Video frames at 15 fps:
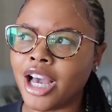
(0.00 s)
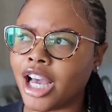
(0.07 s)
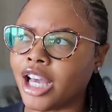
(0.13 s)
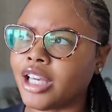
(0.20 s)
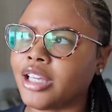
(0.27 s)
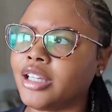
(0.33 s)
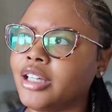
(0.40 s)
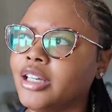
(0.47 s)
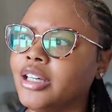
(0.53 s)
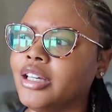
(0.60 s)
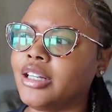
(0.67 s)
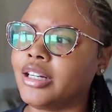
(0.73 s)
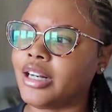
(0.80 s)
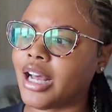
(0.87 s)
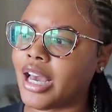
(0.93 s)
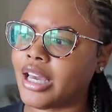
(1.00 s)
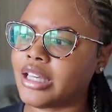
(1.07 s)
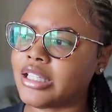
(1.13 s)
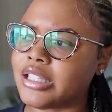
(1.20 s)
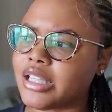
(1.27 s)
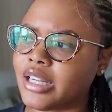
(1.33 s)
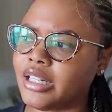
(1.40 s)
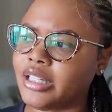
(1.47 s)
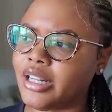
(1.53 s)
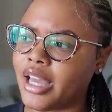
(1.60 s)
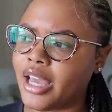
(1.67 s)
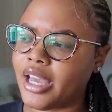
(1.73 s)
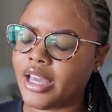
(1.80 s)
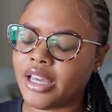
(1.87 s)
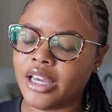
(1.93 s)
a good, nice, sunny
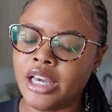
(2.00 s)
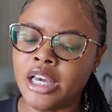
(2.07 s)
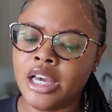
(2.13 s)
day.